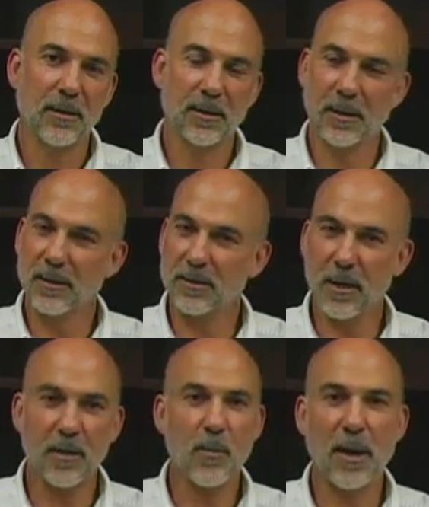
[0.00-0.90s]
Again,
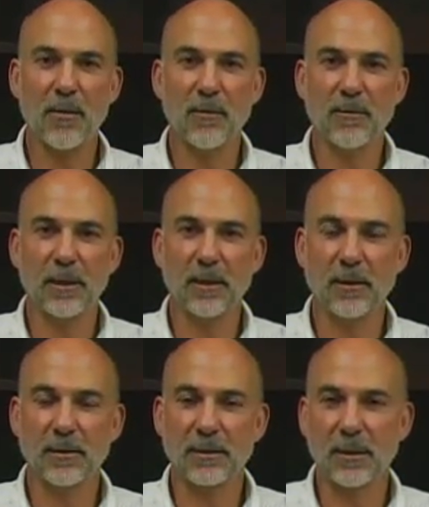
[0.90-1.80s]
it's not a matter of
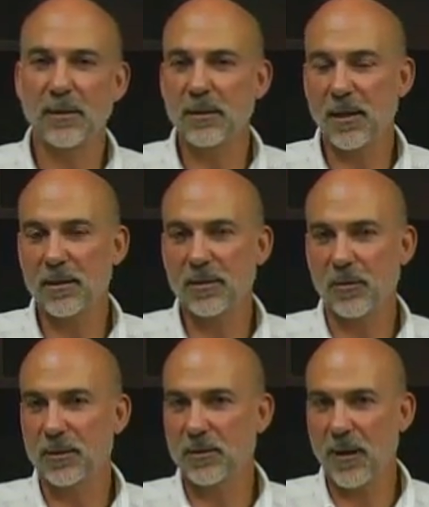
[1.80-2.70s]
getting a skin
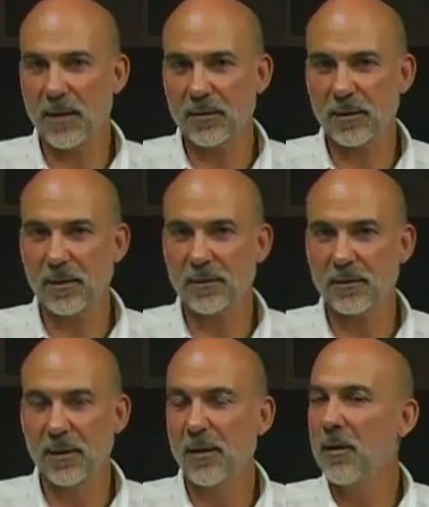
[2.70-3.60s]
test or a scratch
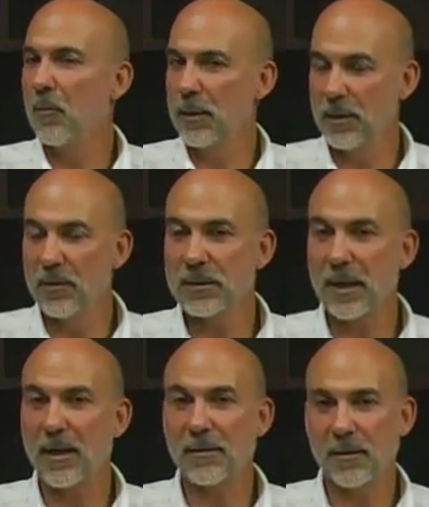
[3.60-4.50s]
test. We
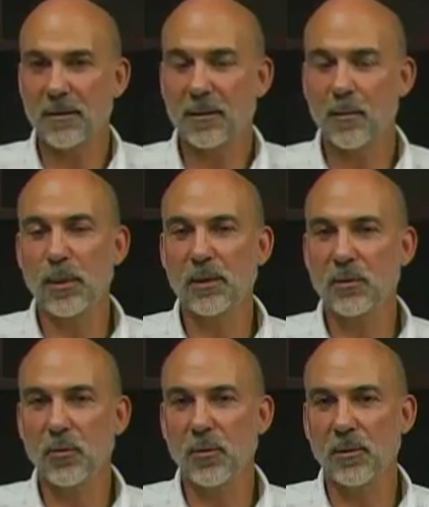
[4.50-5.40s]
use that. It can be a
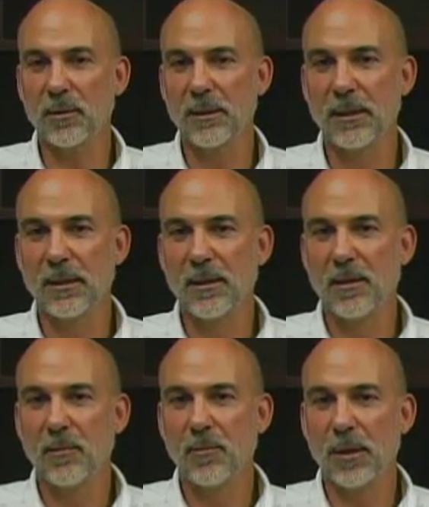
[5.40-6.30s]
tool,
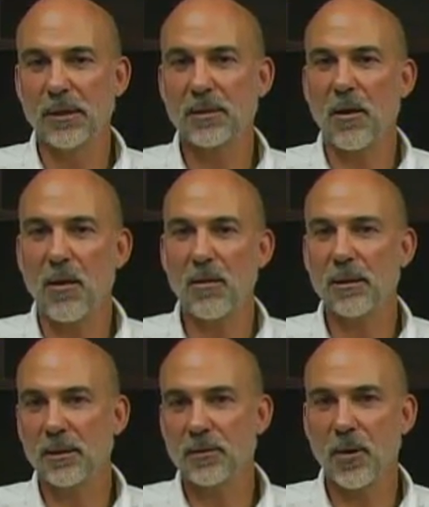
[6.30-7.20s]
but it's
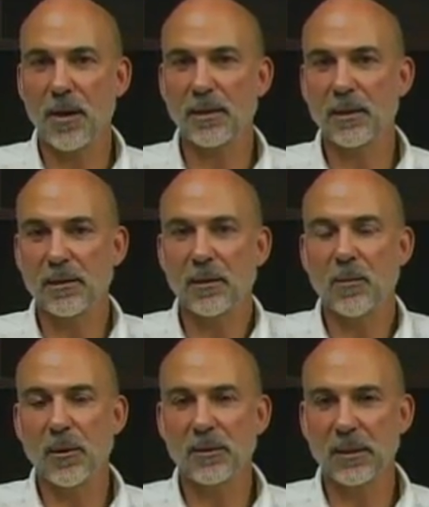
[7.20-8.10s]
all in trying to get
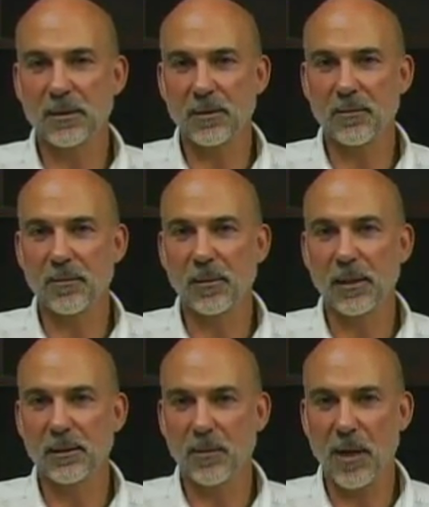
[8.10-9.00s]
the immune system
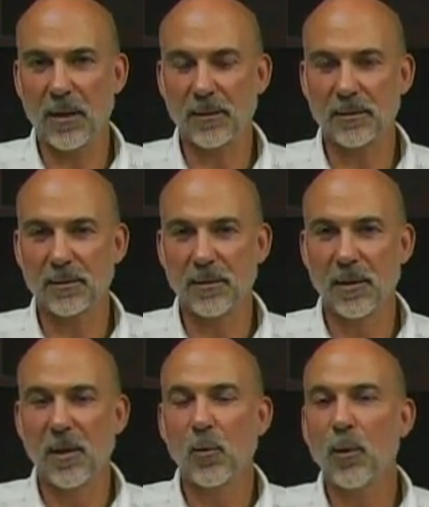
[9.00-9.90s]
into balance.
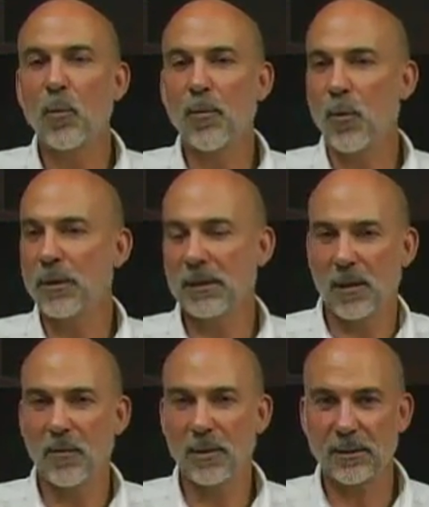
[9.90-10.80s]
One more point
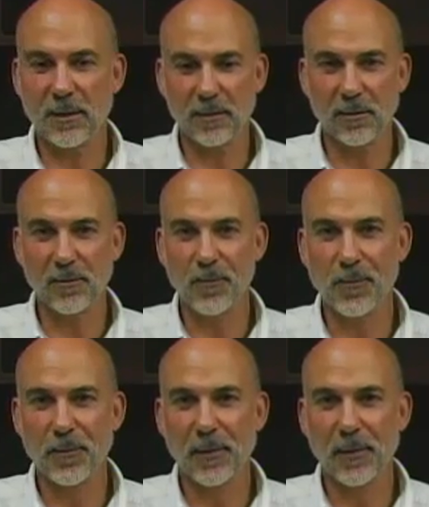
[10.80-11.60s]
that I want to tell you.